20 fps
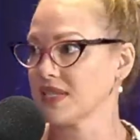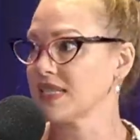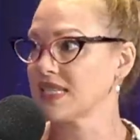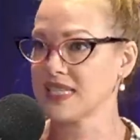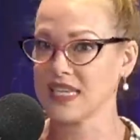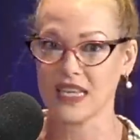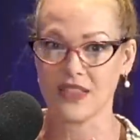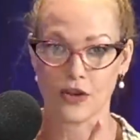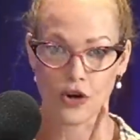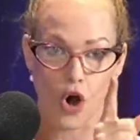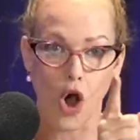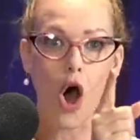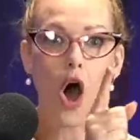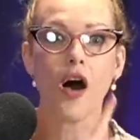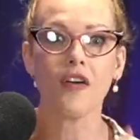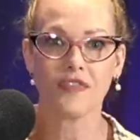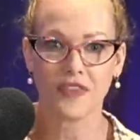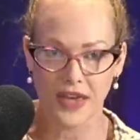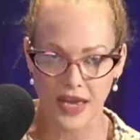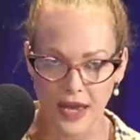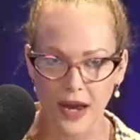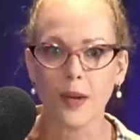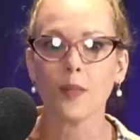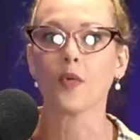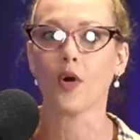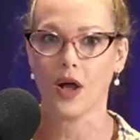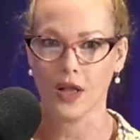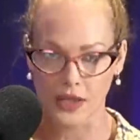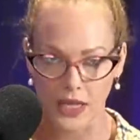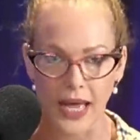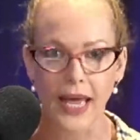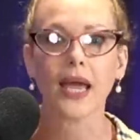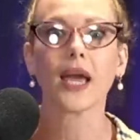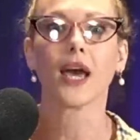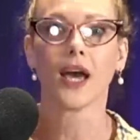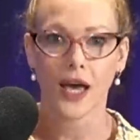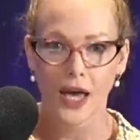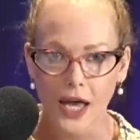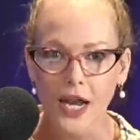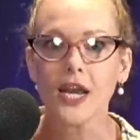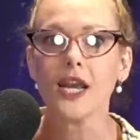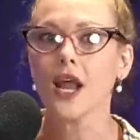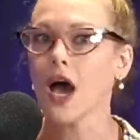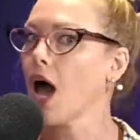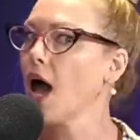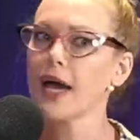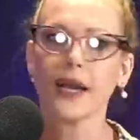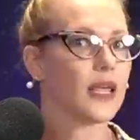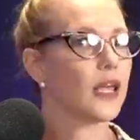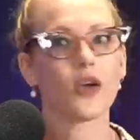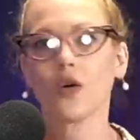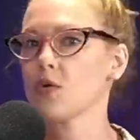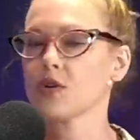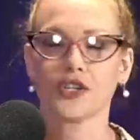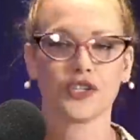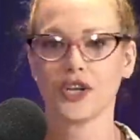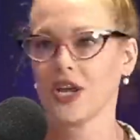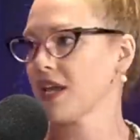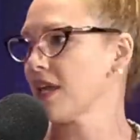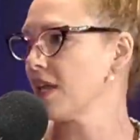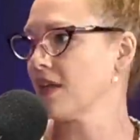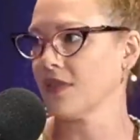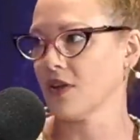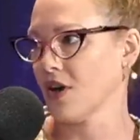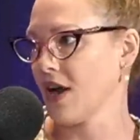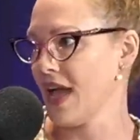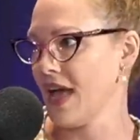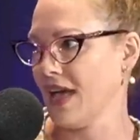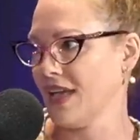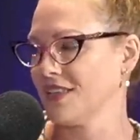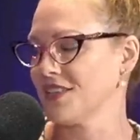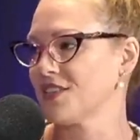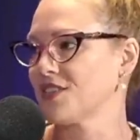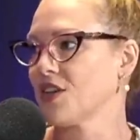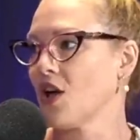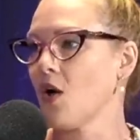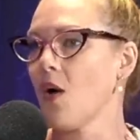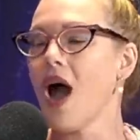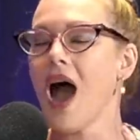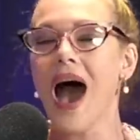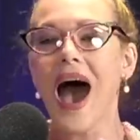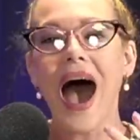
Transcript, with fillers: is sitting there off camera, like nodding or shaking their heads. So